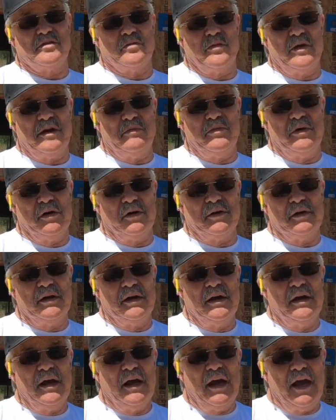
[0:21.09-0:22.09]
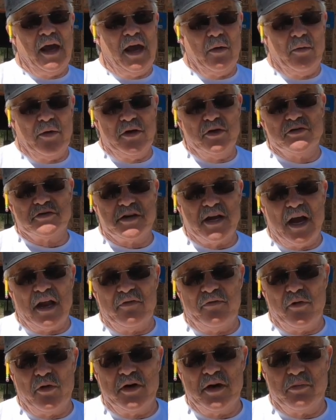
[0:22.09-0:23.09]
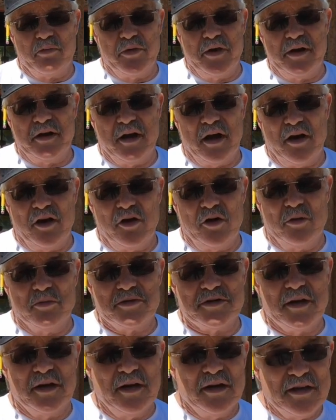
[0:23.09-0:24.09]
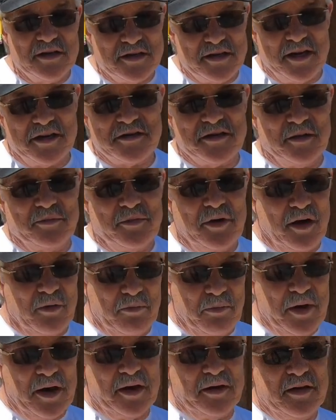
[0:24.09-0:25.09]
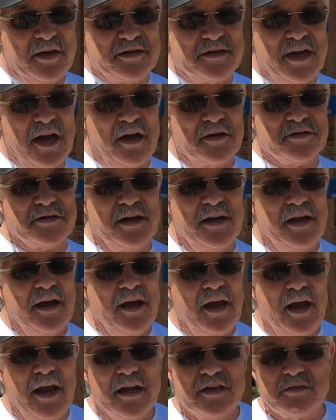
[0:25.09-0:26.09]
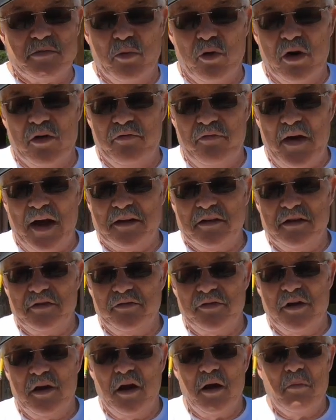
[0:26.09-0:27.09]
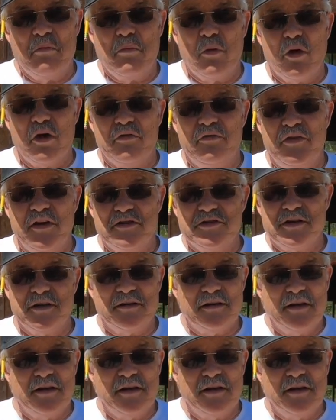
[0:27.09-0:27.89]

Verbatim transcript: a rebuild. And we use California Pre-Cut Homes system of building this house. It's more effective, more efficient,